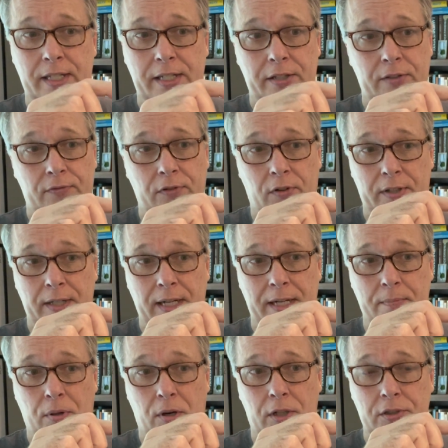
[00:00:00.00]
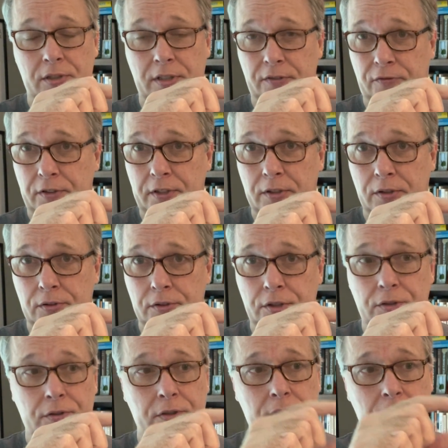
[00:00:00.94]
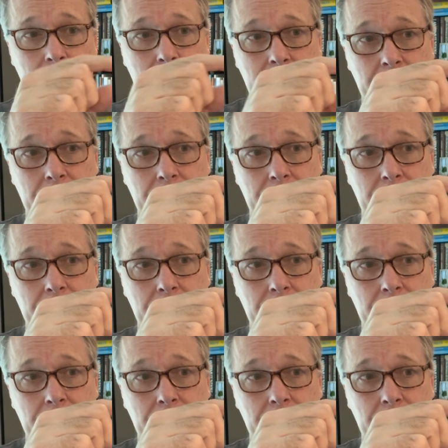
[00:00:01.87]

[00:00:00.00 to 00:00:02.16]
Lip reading: you've only got it partially filled, you could